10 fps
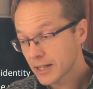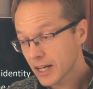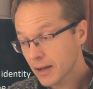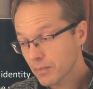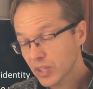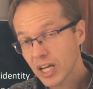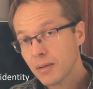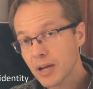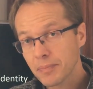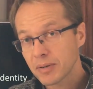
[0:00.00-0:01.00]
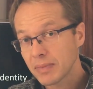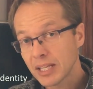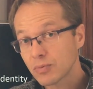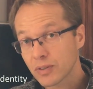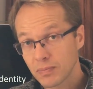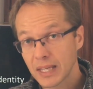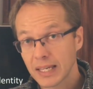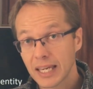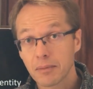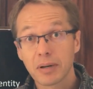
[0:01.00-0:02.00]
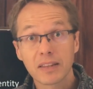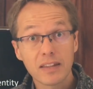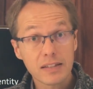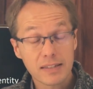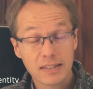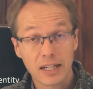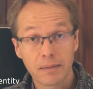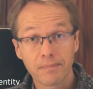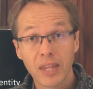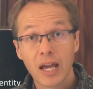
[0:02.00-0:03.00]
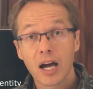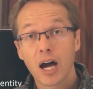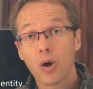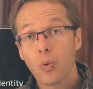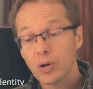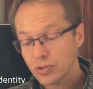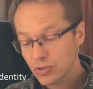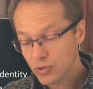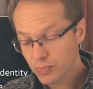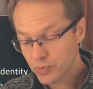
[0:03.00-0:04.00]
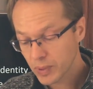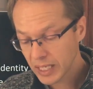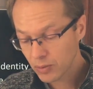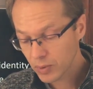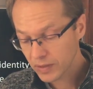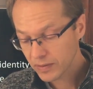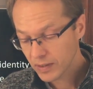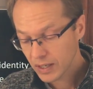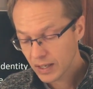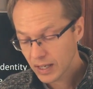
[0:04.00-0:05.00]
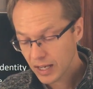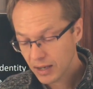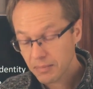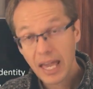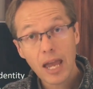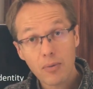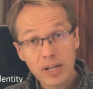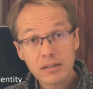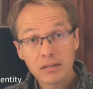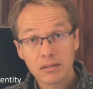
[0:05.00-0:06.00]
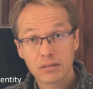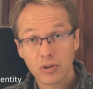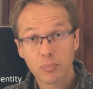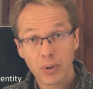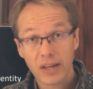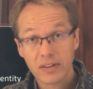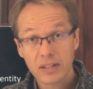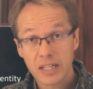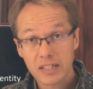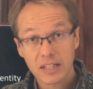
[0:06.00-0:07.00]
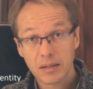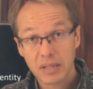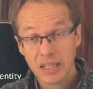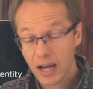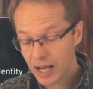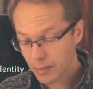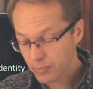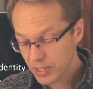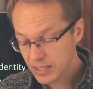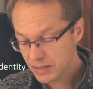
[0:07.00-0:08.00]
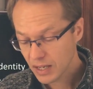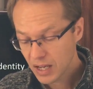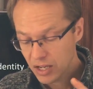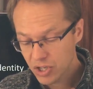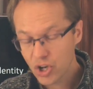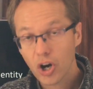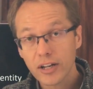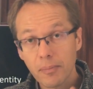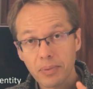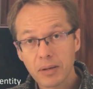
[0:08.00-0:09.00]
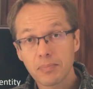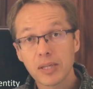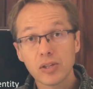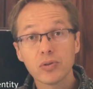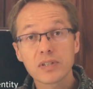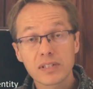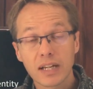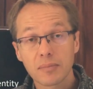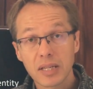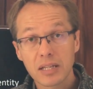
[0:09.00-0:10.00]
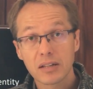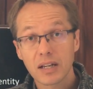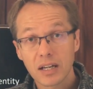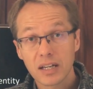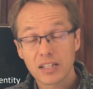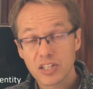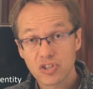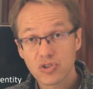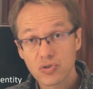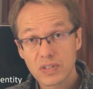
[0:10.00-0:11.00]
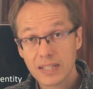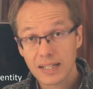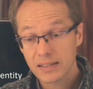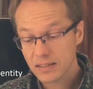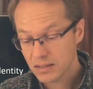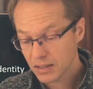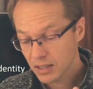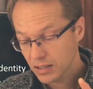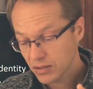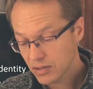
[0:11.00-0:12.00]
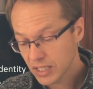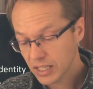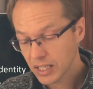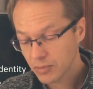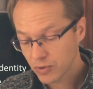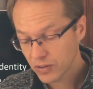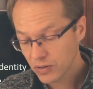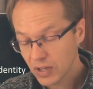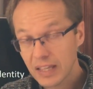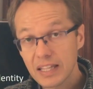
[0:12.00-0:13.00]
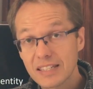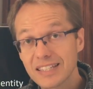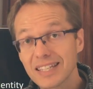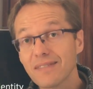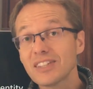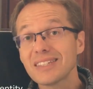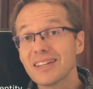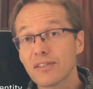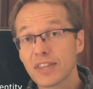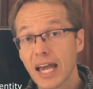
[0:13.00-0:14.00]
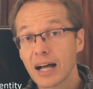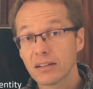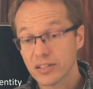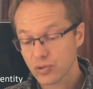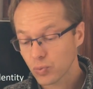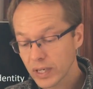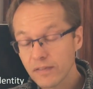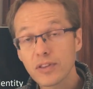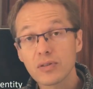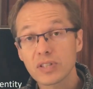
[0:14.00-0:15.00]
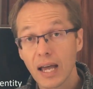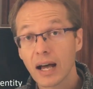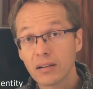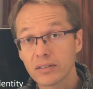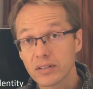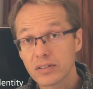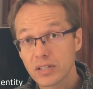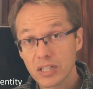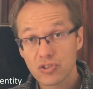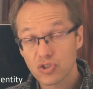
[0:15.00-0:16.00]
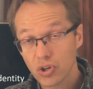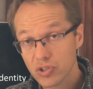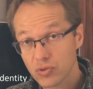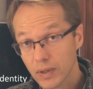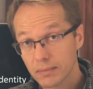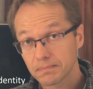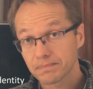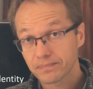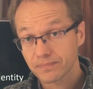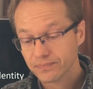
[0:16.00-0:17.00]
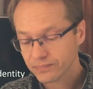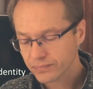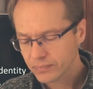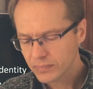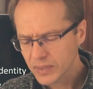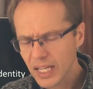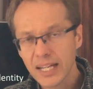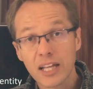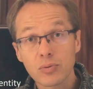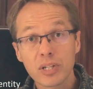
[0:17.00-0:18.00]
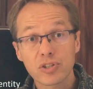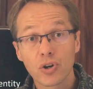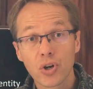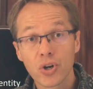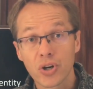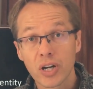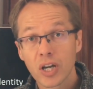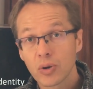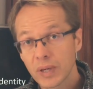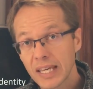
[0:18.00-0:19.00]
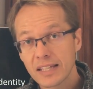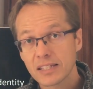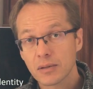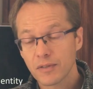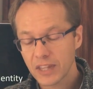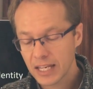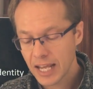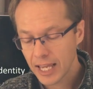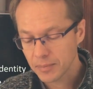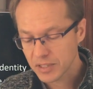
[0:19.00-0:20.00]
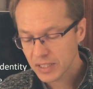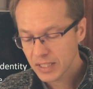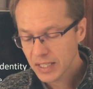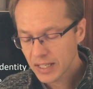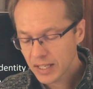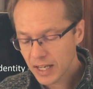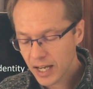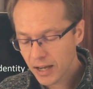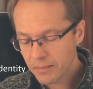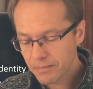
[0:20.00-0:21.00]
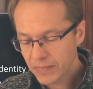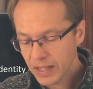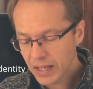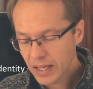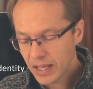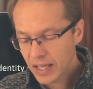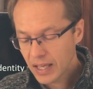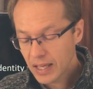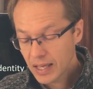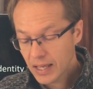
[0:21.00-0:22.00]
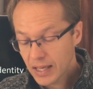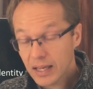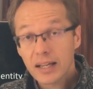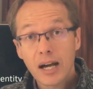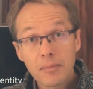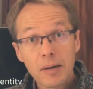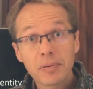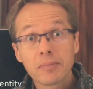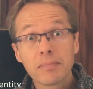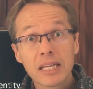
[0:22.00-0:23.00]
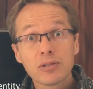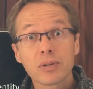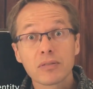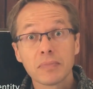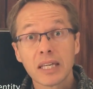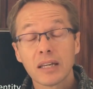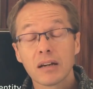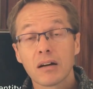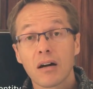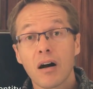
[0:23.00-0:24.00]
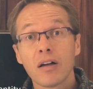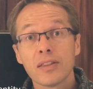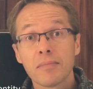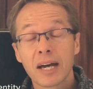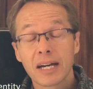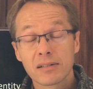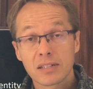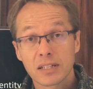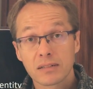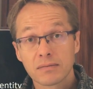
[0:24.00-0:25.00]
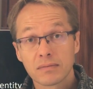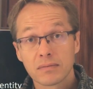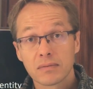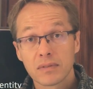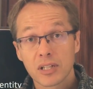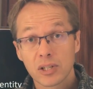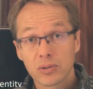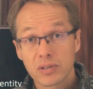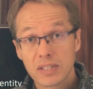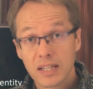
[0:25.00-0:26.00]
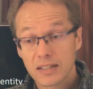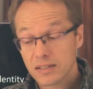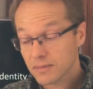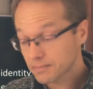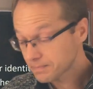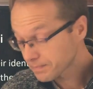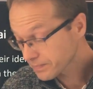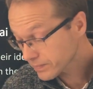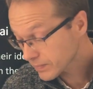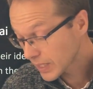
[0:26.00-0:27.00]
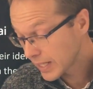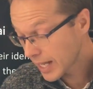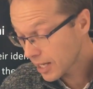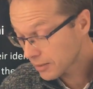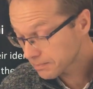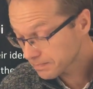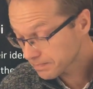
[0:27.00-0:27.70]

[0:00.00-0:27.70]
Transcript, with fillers: um, come up and meet with me again. But this time, I want you to bring with um, Aaron, your brother. He's going to be the high priest. Nadab in Abihu is going to be, uh, it's his two sons who's going to come with you. And then 70 of the elders. One of those elders is Joshua. Another one is Hur. We get some of their names. Um, come up and meet with me on the mountain, the Lord says. Now,